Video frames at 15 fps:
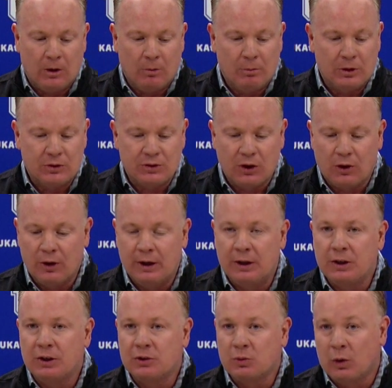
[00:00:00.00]
you know,
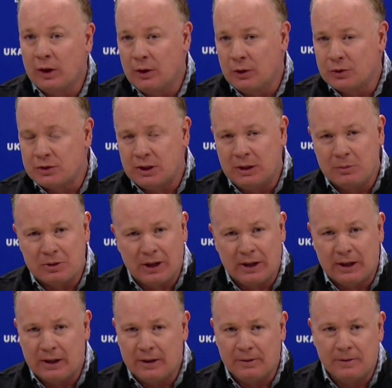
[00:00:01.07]
Missouri is one of those teams.
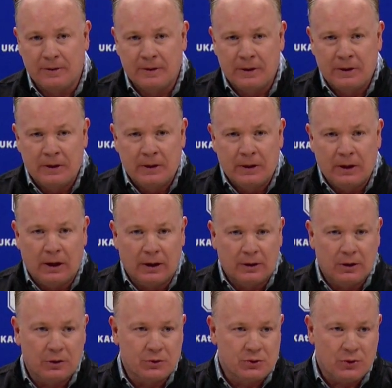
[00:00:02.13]
I give
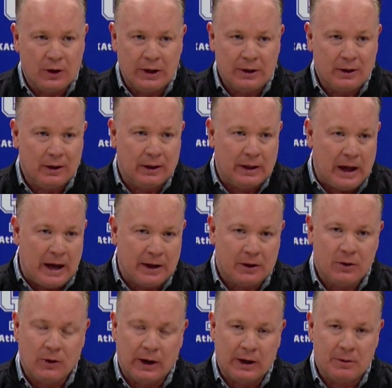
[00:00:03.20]
Coach Drink a
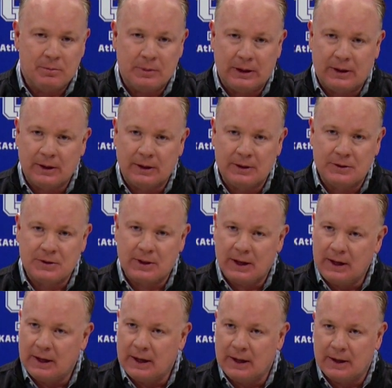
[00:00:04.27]
lot of credit because
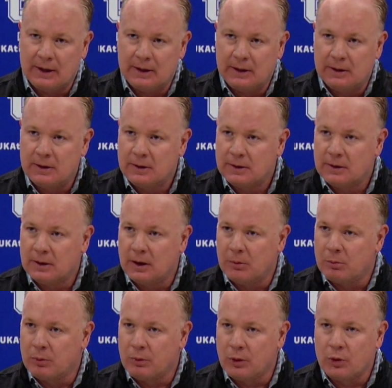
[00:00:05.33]
they had a
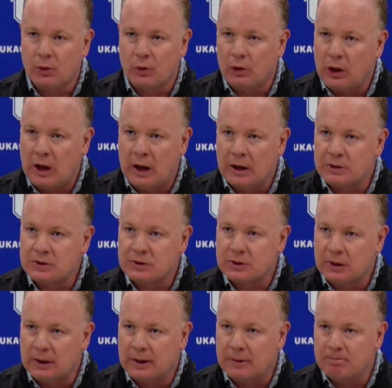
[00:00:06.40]
brutal
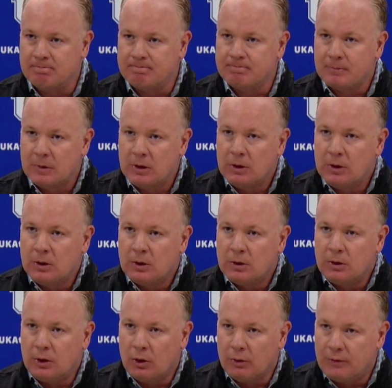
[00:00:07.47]
loss,
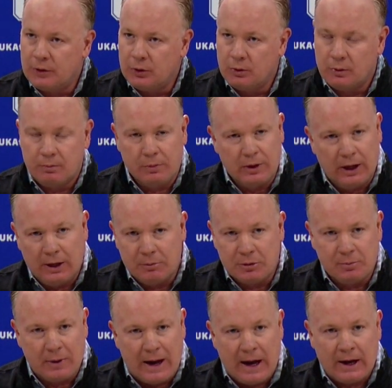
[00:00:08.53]
you know, a few
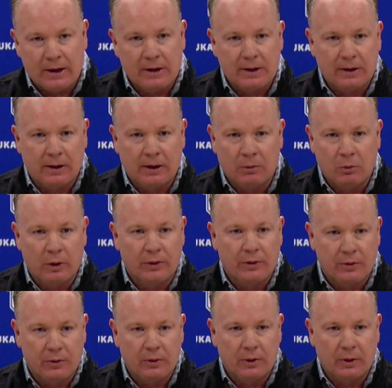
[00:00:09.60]
games back
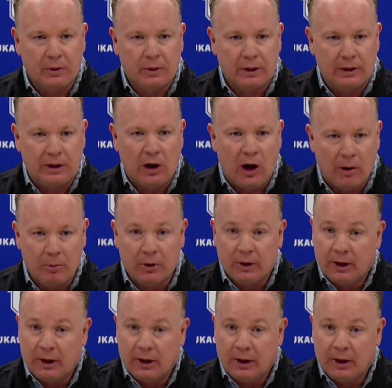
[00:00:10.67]
with in the